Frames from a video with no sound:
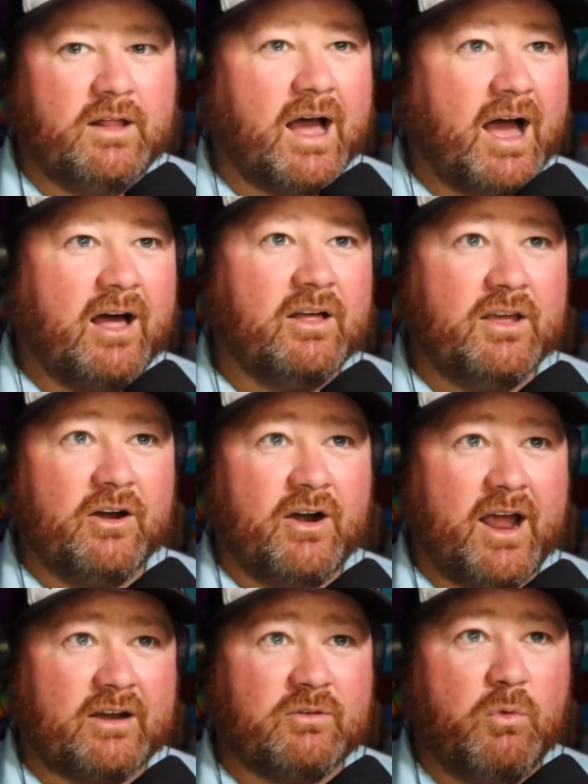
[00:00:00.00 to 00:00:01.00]
I'll
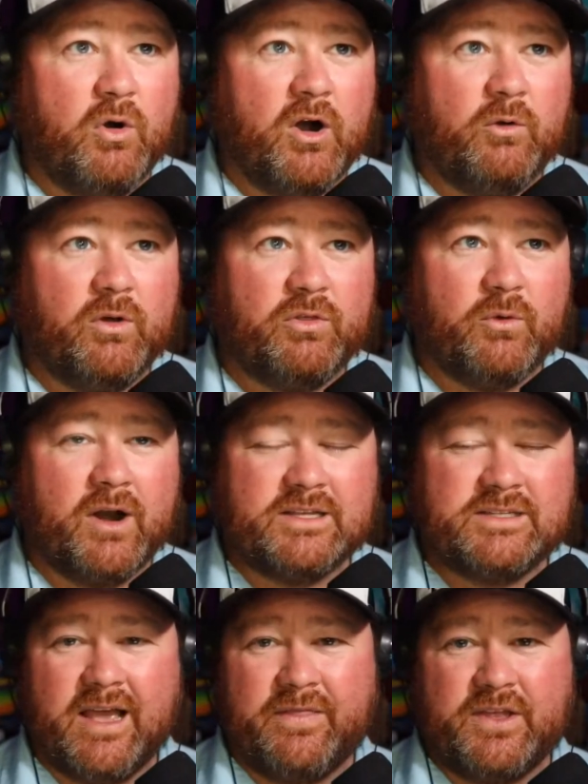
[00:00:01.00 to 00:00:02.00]
interact more with what I
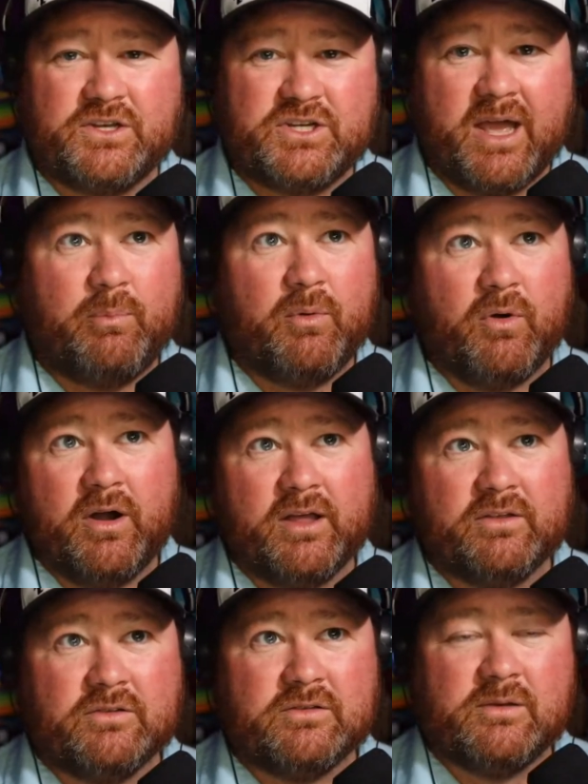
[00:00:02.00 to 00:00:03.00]
see on the chat board.
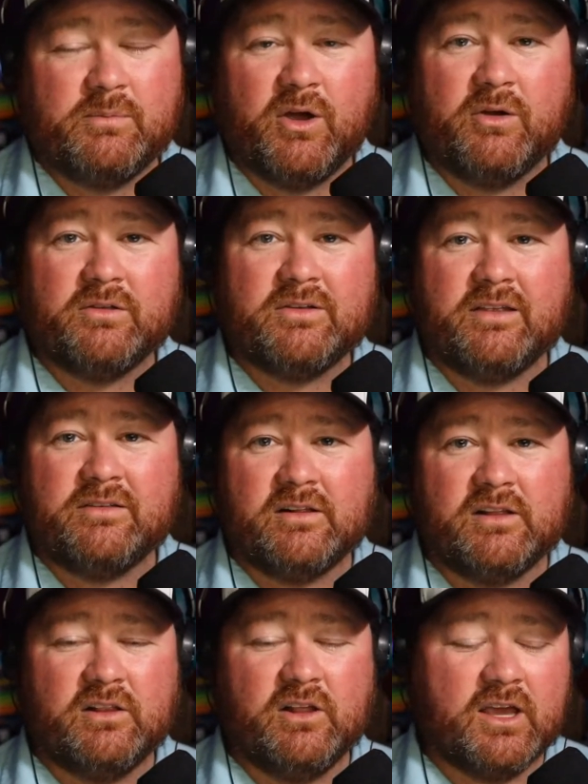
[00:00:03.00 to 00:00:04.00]
As you see me always
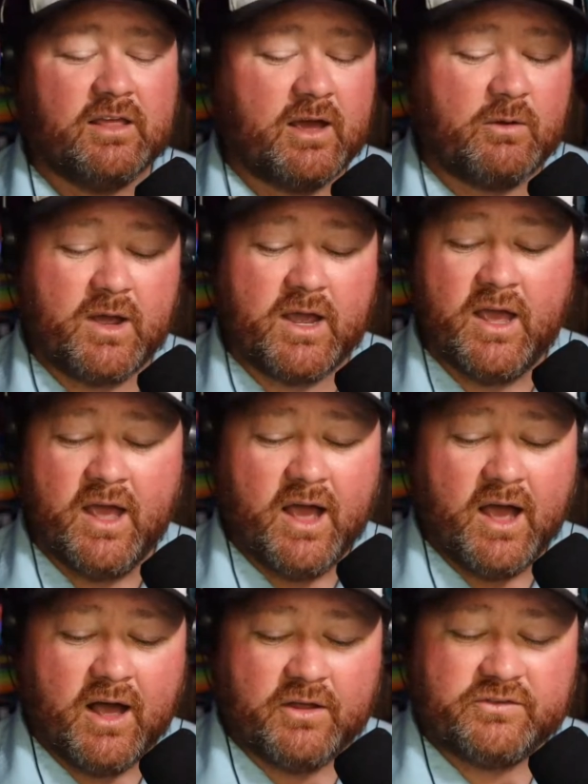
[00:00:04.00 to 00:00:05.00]
constantly looking that way,
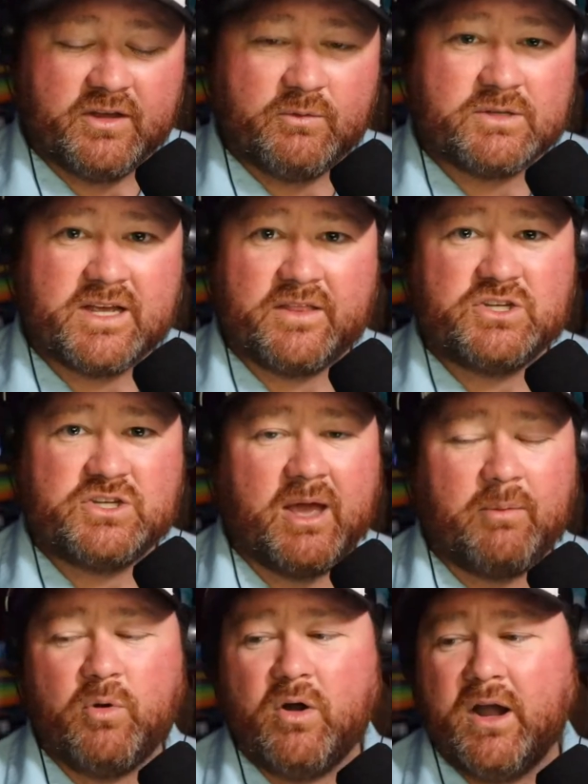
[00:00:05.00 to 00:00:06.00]
I'll see what's on the
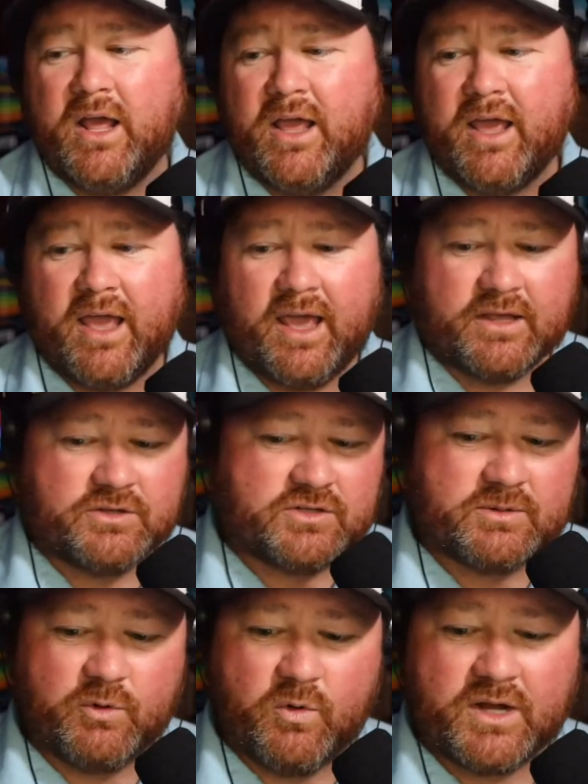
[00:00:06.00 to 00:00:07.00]
chat board, answer
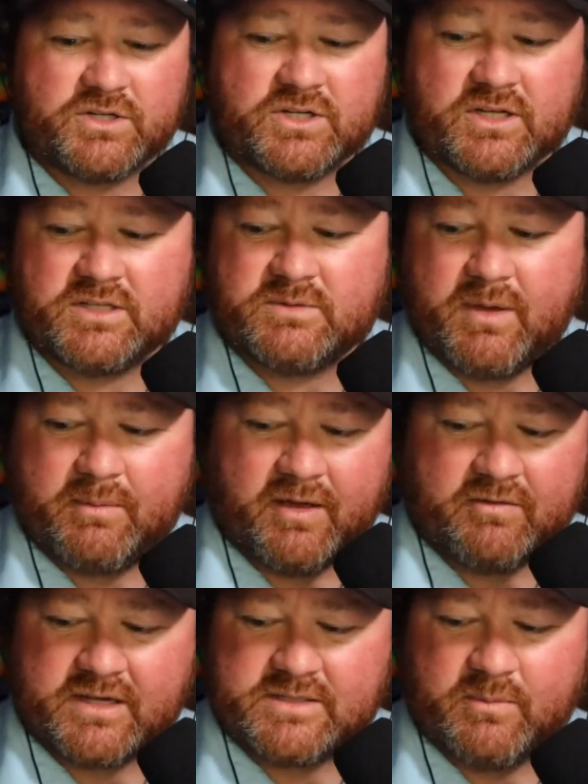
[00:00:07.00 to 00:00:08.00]
some questions. Maybe
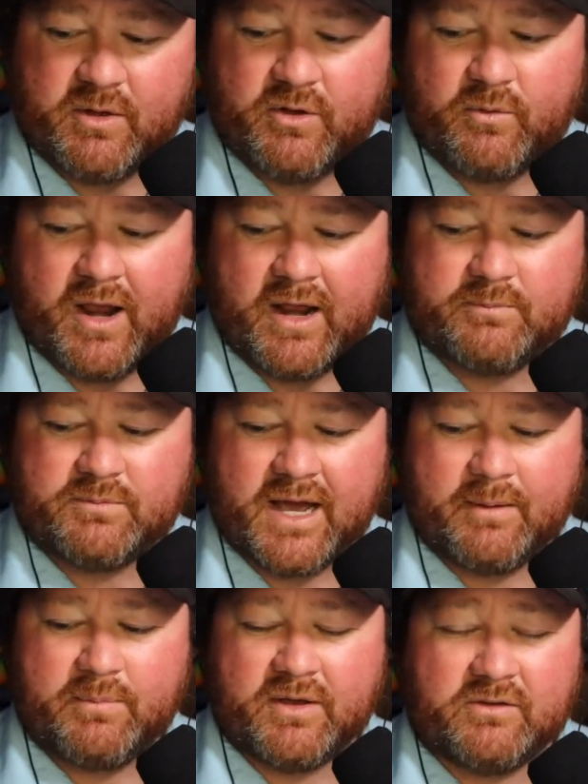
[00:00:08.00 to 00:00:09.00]
I've got some other random
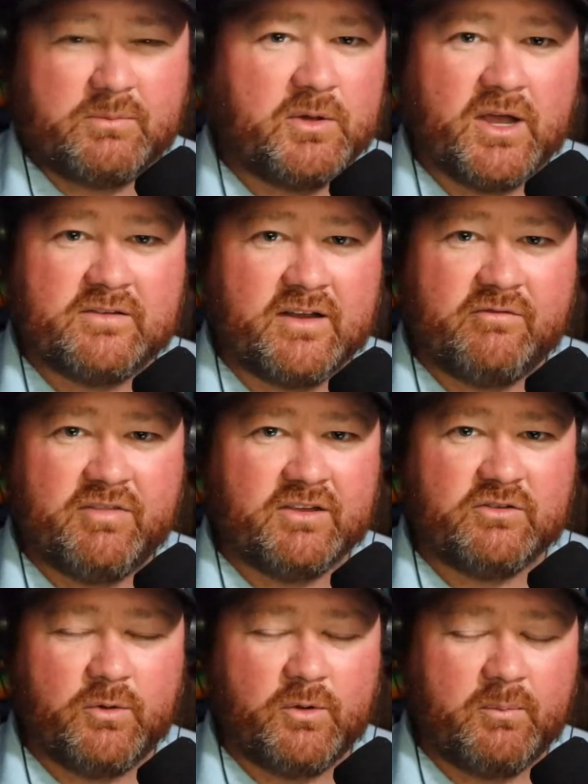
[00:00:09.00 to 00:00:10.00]
topics. Maybe you guys have
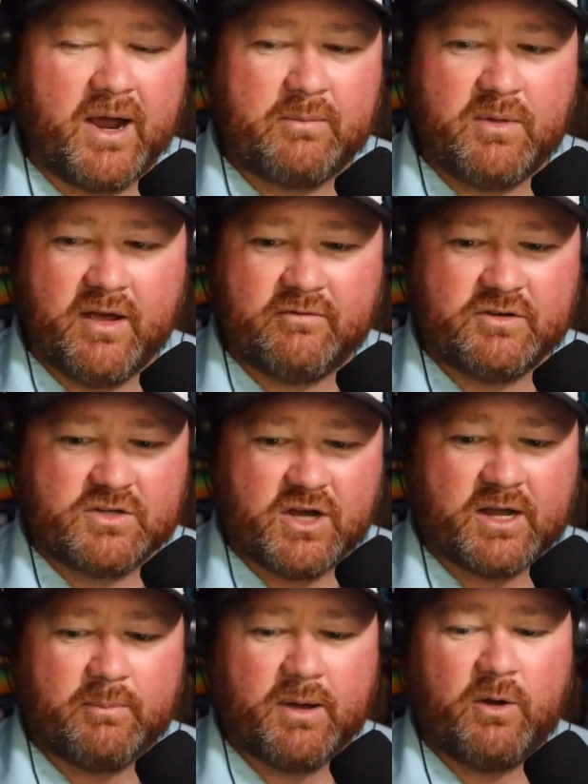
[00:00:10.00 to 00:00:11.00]
things to remind me of to
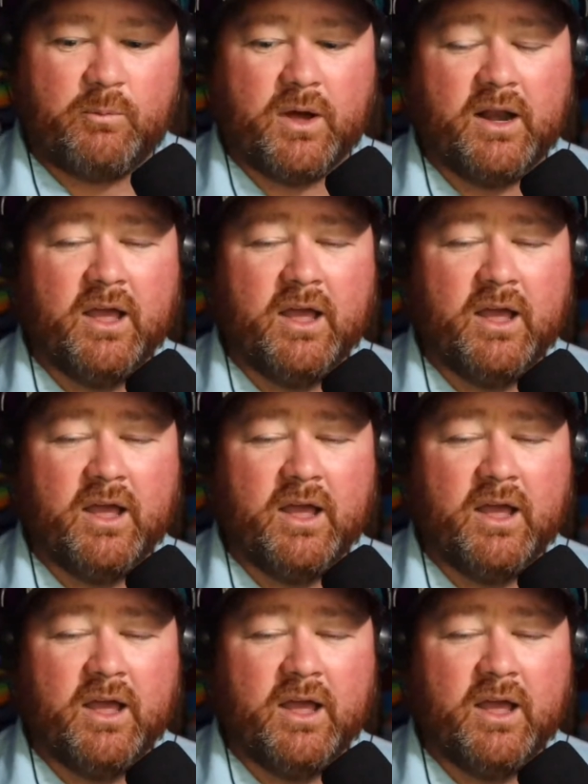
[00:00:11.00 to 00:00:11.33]
talk about, but